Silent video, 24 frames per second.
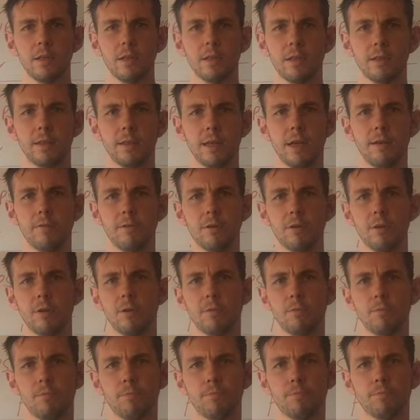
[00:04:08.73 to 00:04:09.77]
that they have
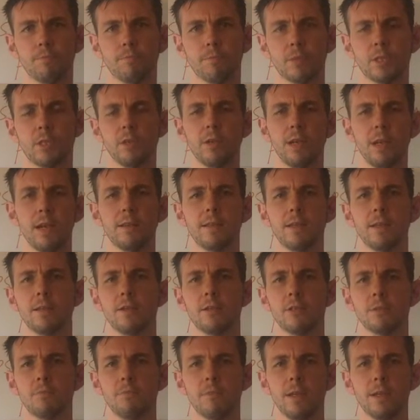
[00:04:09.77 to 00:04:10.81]
their good healthy
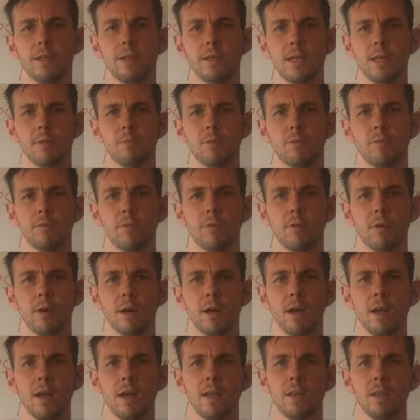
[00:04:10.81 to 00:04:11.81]
lunch made the night before.